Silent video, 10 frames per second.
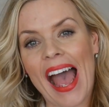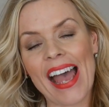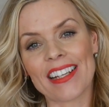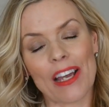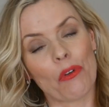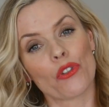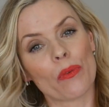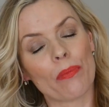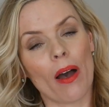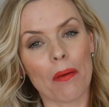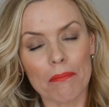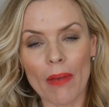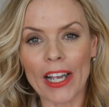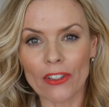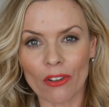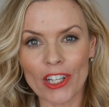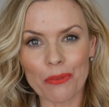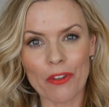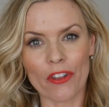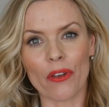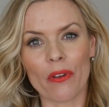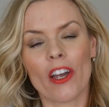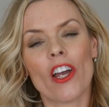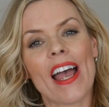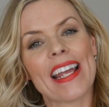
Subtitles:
and I want to impart my knowledge with you,